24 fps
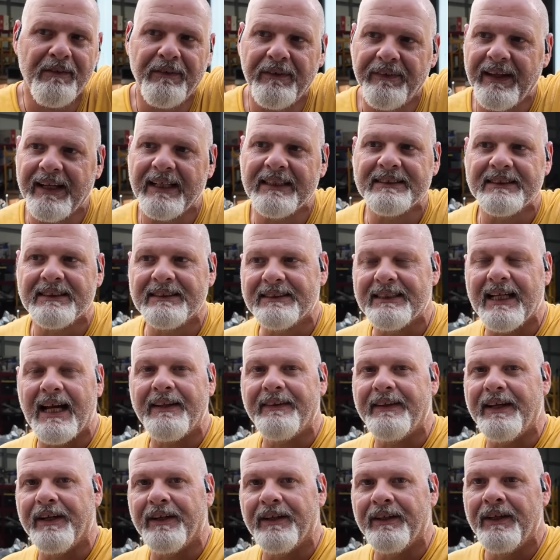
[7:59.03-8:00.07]
Everything is
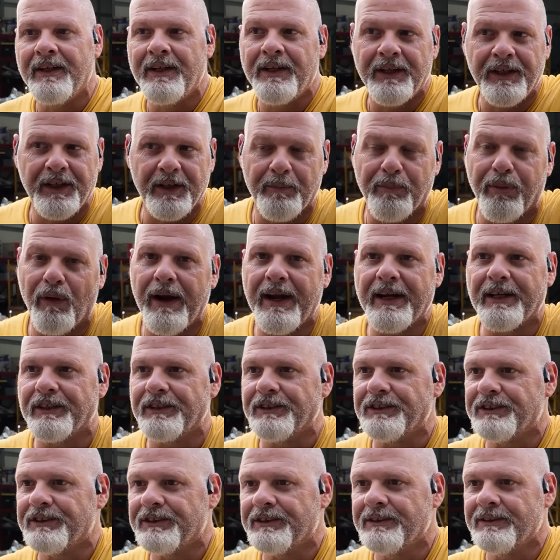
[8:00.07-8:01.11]
inside there. Your
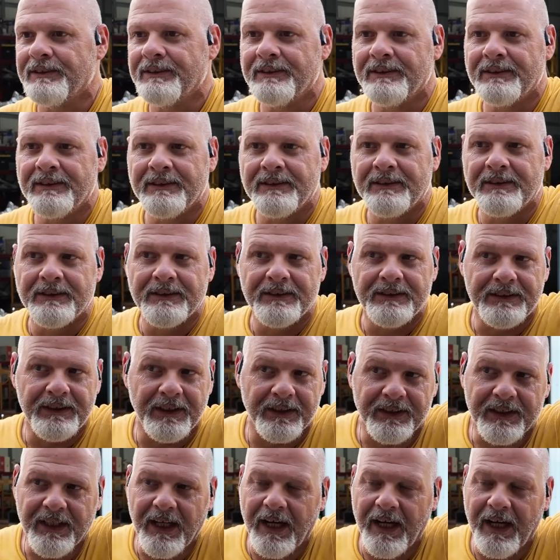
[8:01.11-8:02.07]
breakers, your